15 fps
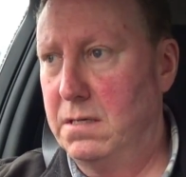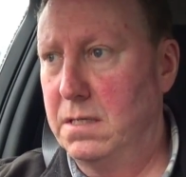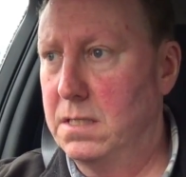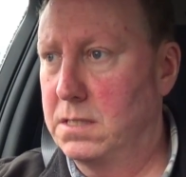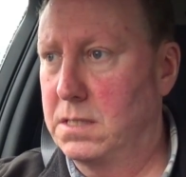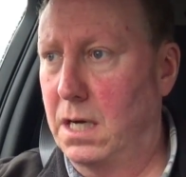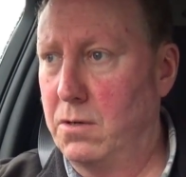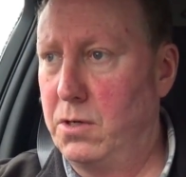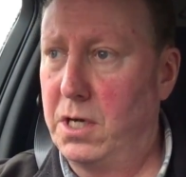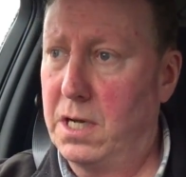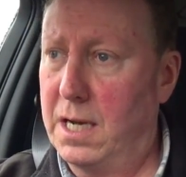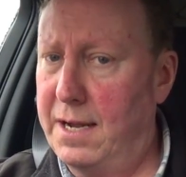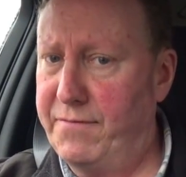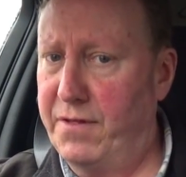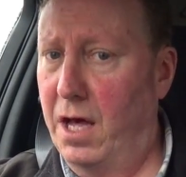So you're going
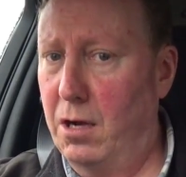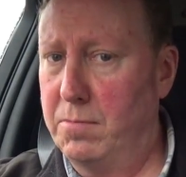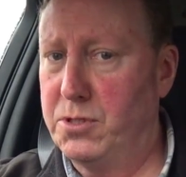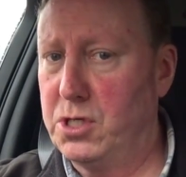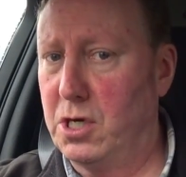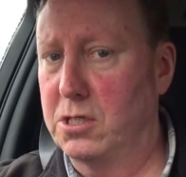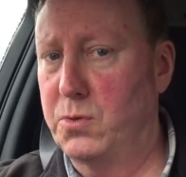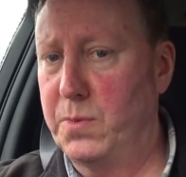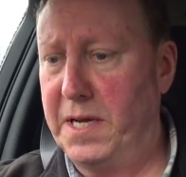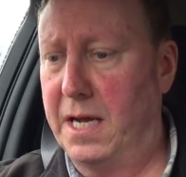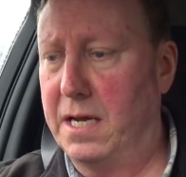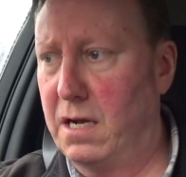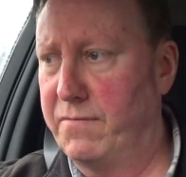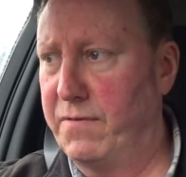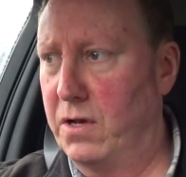to have the home charger that you
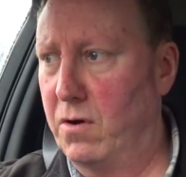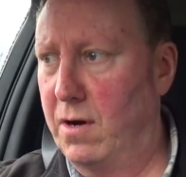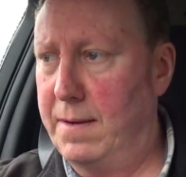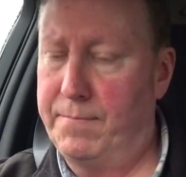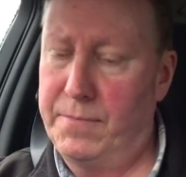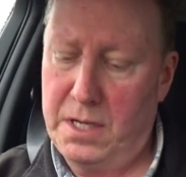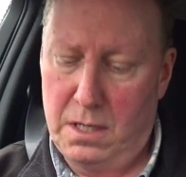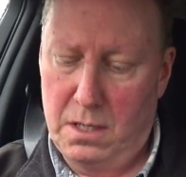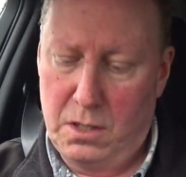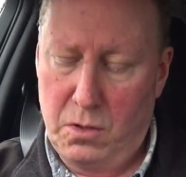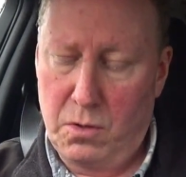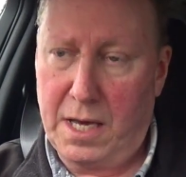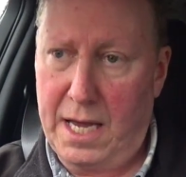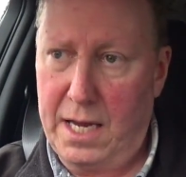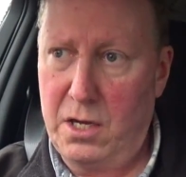had overnight. You
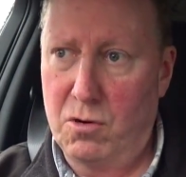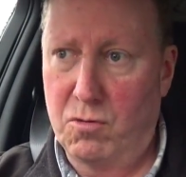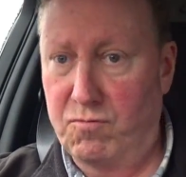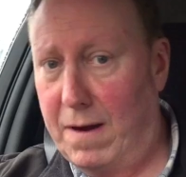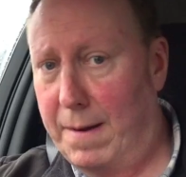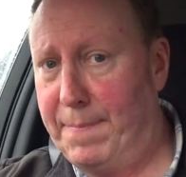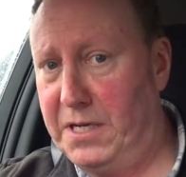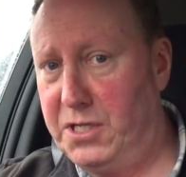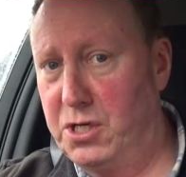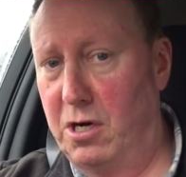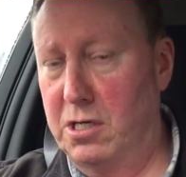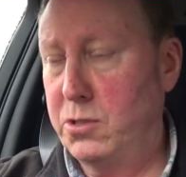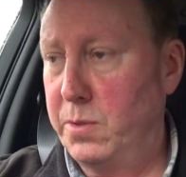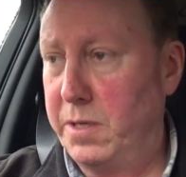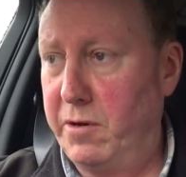get your rapid
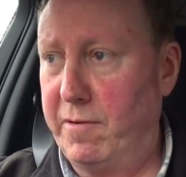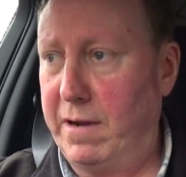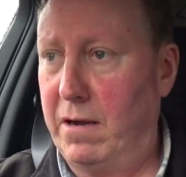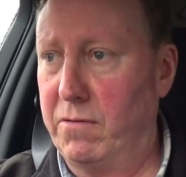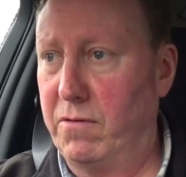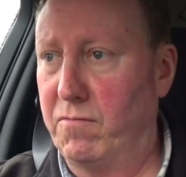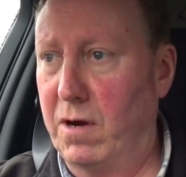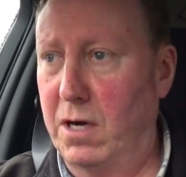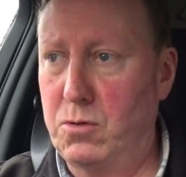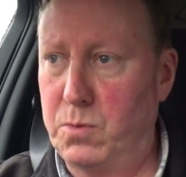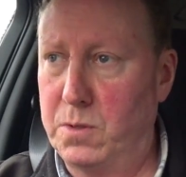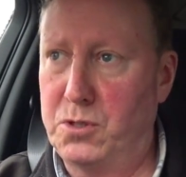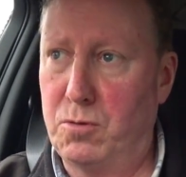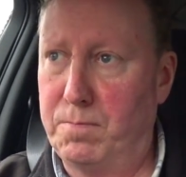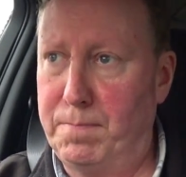charger when you're out on the road,
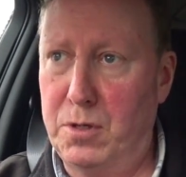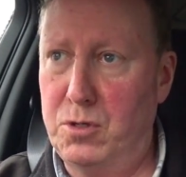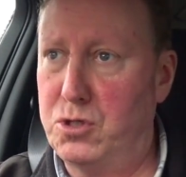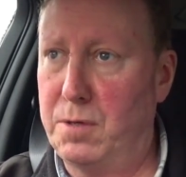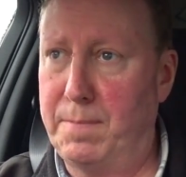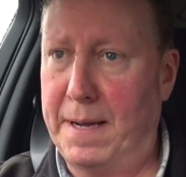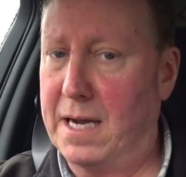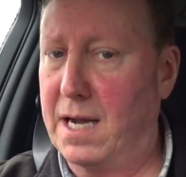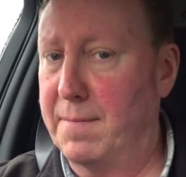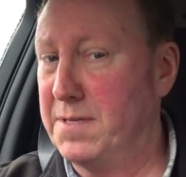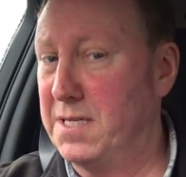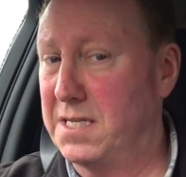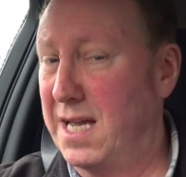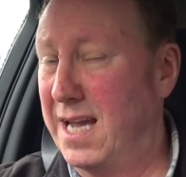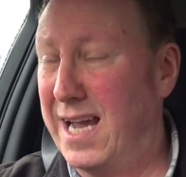which will boost you back up
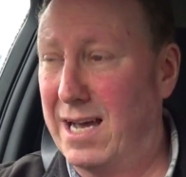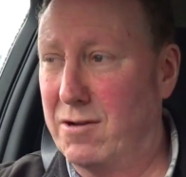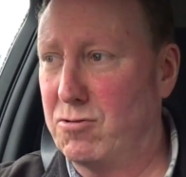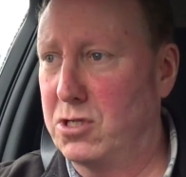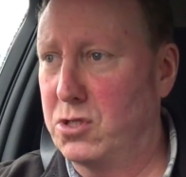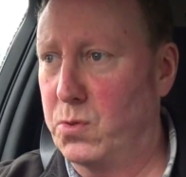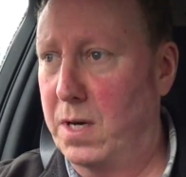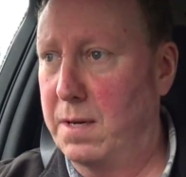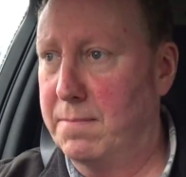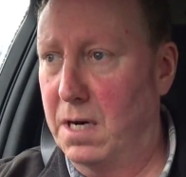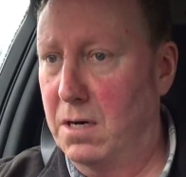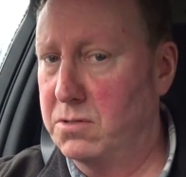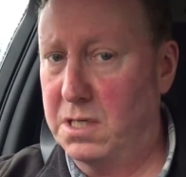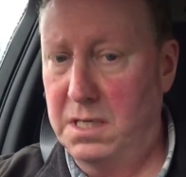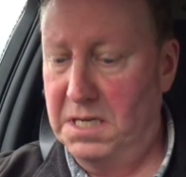to say 120
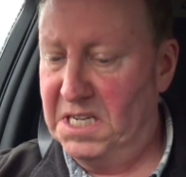miles.